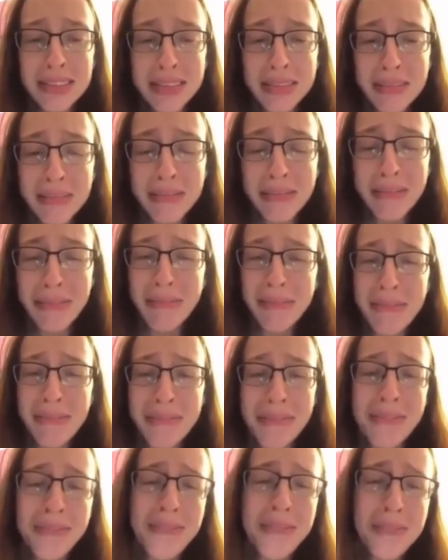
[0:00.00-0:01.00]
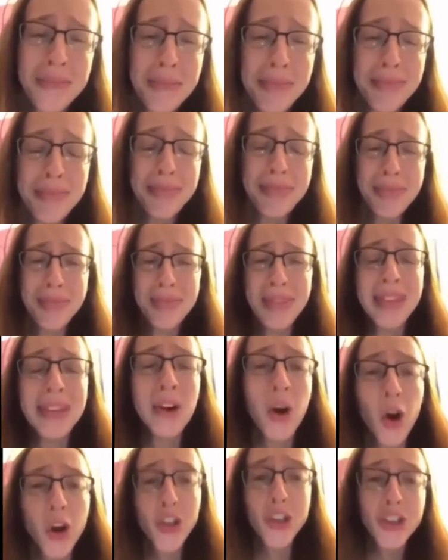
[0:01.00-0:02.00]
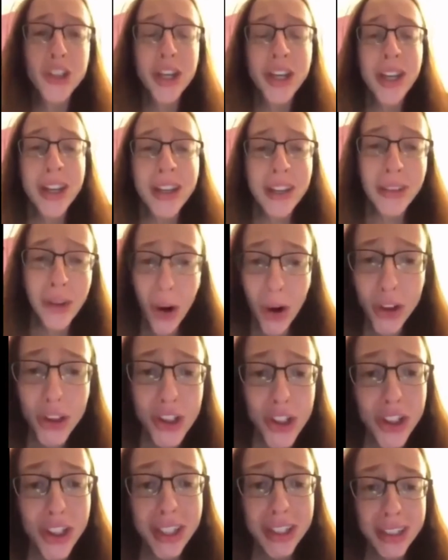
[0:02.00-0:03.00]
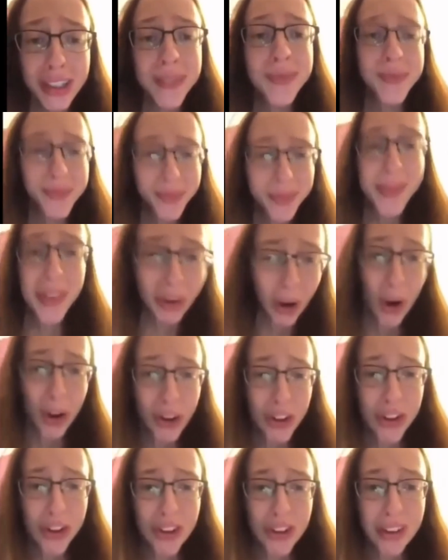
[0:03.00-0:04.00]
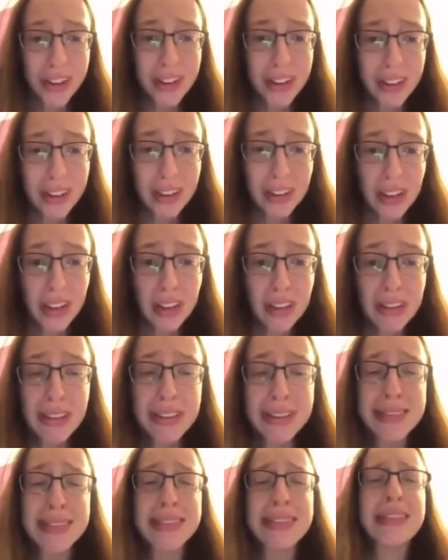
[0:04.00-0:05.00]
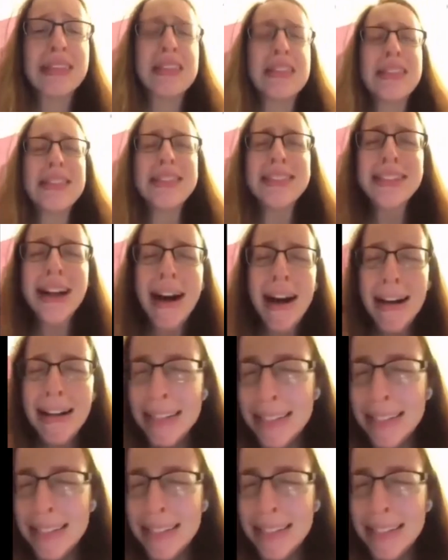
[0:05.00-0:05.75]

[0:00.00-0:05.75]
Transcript: we have the arch. The arch. The arch. You guessed it. The arch. It goes in the square oh, hole. God.